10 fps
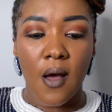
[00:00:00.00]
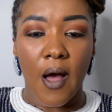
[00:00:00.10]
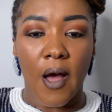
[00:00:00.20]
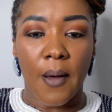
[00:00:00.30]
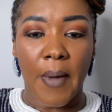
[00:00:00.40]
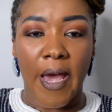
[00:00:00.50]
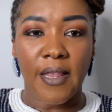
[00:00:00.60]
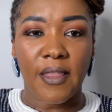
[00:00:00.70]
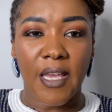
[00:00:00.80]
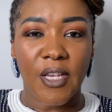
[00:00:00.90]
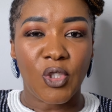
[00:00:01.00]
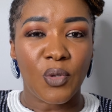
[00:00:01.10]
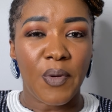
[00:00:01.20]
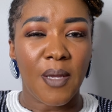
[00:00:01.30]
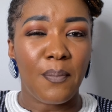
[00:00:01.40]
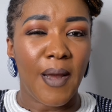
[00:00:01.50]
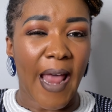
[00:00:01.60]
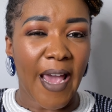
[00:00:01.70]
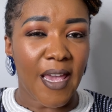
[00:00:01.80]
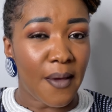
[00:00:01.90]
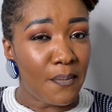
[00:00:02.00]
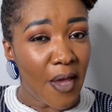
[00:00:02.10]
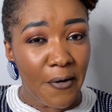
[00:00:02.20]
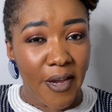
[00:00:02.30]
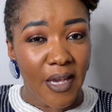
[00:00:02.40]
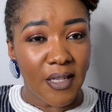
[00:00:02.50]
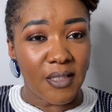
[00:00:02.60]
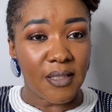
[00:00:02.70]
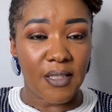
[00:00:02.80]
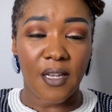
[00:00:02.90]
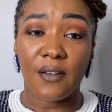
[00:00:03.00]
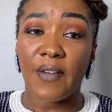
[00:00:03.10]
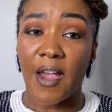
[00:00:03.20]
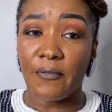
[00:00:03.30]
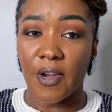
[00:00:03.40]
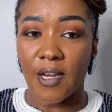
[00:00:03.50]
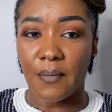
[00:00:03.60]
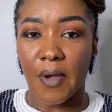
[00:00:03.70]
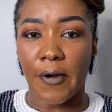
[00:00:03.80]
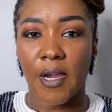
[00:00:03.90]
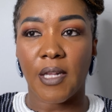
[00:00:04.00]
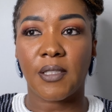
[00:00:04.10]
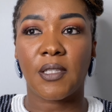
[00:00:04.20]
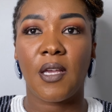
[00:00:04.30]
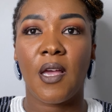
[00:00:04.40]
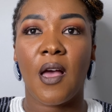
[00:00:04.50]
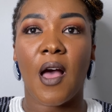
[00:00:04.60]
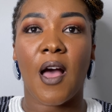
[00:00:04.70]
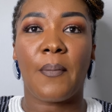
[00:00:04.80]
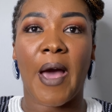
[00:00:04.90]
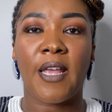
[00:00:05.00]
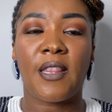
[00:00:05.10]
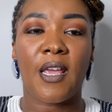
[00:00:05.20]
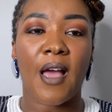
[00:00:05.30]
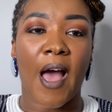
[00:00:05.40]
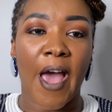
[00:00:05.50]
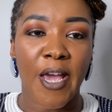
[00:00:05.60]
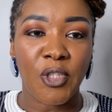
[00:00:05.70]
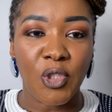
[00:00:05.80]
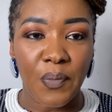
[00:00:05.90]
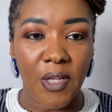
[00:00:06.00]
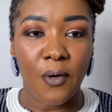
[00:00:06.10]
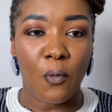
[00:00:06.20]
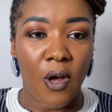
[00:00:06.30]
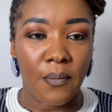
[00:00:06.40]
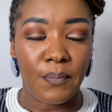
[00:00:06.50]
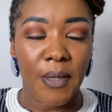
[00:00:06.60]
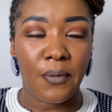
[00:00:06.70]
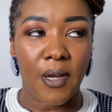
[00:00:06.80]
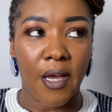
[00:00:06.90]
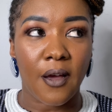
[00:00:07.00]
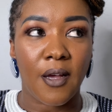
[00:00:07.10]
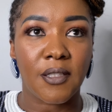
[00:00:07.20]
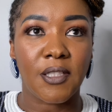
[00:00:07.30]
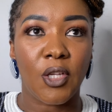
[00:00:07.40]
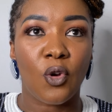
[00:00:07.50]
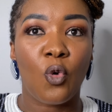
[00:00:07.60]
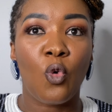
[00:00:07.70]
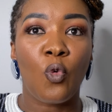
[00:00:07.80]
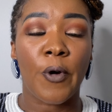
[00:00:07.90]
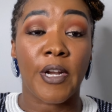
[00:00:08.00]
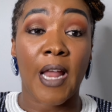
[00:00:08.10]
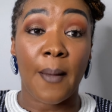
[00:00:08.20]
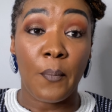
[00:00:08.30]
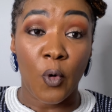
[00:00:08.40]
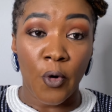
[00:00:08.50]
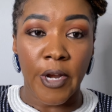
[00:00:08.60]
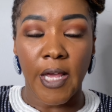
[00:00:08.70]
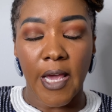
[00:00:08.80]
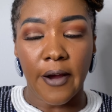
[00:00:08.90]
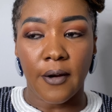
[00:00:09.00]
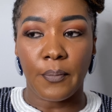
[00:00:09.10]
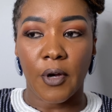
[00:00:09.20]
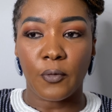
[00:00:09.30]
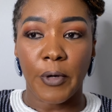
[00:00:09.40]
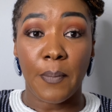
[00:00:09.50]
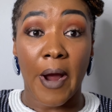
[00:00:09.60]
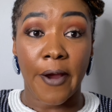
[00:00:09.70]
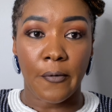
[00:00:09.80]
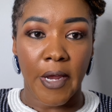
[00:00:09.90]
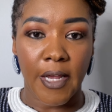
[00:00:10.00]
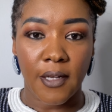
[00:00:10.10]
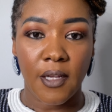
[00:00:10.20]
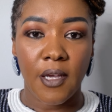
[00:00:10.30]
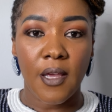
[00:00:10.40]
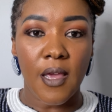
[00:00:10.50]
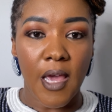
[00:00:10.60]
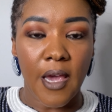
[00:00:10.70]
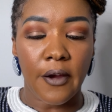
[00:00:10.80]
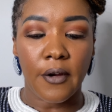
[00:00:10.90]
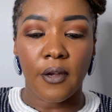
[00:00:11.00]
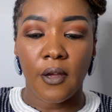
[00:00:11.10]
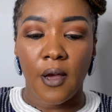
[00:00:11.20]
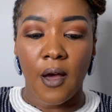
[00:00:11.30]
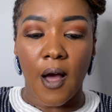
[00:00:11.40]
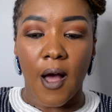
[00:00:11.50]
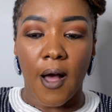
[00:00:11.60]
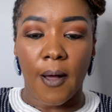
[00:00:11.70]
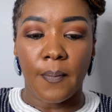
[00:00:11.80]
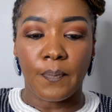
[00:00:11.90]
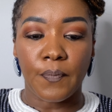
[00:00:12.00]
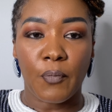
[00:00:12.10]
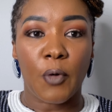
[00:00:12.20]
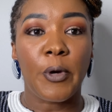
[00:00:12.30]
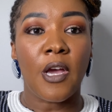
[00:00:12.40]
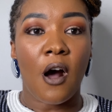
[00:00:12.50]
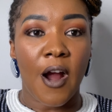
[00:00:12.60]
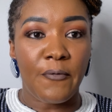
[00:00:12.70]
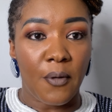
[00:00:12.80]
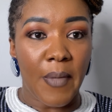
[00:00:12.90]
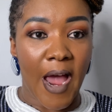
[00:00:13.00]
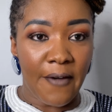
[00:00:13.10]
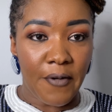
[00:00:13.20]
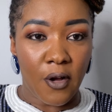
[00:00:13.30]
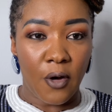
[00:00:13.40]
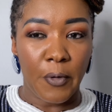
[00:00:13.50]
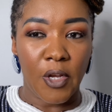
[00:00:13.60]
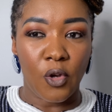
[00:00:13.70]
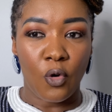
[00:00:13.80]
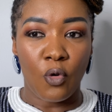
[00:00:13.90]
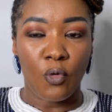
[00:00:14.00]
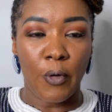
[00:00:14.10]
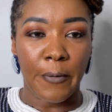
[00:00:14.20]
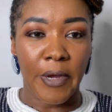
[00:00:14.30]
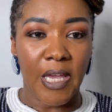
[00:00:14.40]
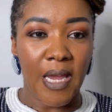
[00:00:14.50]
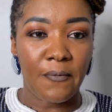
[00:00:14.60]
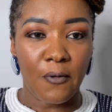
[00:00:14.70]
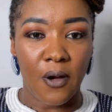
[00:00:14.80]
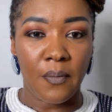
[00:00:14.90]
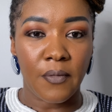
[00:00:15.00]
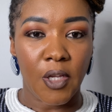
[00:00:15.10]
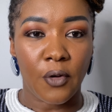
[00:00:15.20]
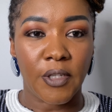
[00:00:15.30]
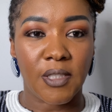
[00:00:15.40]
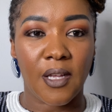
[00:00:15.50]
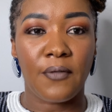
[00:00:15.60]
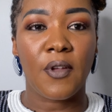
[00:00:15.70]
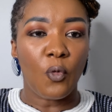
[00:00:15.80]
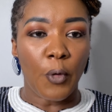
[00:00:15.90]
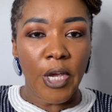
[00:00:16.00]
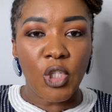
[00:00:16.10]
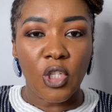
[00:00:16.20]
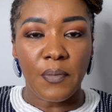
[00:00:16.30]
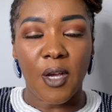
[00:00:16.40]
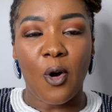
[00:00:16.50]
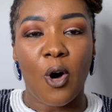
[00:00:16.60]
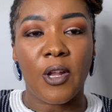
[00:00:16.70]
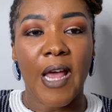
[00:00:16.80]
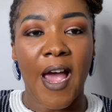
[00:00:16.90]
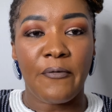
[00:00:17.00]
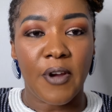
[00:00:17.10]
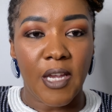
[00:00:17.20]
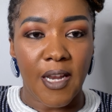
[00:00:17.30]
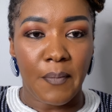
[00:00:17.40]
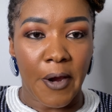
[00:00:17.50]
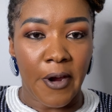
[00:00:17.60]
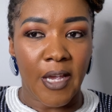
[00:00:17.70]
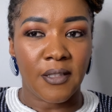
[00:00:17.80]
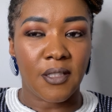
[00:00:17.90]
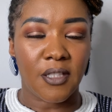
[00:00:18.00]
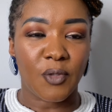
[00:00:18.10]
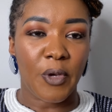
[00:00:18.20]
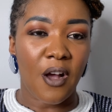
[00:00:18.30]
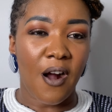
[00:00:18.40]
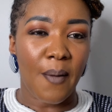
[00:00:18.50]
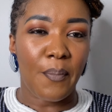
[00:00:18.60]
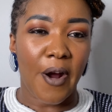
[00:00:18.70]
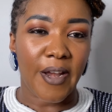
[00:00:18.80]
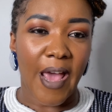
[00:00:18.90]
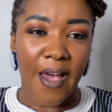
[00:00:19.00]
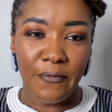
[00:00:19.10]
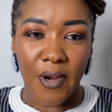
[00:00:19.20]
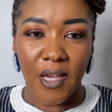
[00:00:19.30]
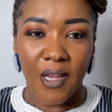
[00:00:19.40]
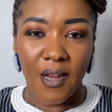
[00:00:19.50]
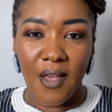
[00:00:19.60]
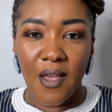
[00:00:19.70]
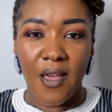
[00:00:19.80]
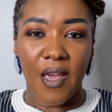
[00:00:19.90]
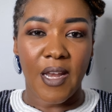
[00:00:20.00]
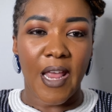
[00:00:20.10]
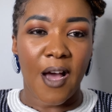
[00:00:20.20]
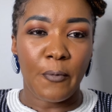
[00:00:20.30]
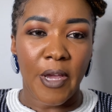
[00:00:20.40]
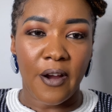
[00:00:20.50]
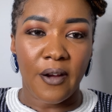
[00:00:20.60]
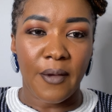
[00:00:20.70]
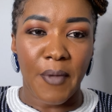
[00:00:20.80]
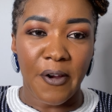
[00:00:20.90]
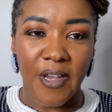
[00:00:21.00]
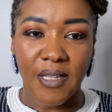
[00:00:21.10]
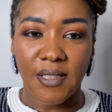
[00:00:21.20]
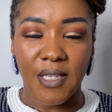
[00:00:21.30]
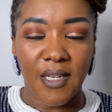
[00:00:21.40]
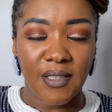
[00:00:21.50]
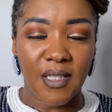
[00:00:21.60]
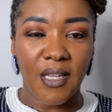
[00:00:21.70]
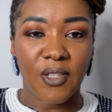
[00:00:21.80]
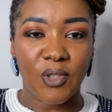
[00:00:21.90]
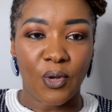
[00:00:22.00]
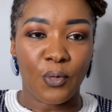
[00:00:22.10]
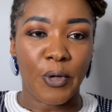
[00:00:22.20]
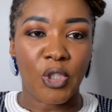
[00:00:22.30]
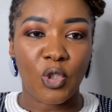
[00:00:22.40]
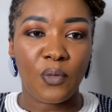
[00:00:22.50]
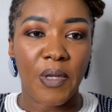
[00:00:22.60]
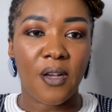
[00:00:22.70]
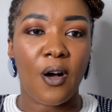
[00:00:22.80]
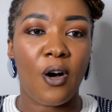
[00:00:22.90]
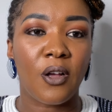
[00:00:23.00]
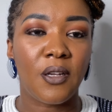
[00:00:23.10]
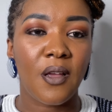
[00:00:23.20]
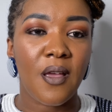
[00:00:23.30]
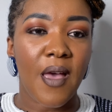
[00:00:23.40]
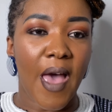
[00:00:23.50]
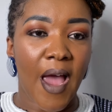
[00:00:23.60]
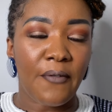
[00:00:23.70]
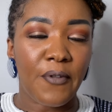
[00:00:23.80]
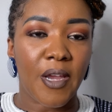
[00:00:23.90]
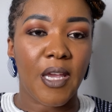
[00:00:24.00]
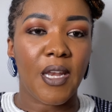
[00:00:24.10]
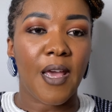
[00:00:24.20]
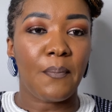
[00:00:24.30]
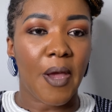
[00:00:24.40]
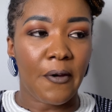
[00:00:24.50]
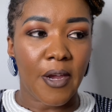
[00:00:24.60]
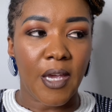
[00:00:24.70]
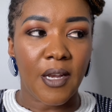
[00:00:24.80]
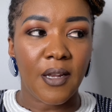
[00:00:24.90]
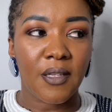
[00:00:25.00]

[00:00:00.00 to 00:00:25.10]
Um, I think it should be Black Americans instead of African-Americans. Um, I think I should be the one, people like us, you know, who were not born here, but we migrated here. Um, but we are from Africa, we know where we came from, you know, and stuff. We should be called African Americans, because we are part African, and now we are American citizens, so we should be called African American.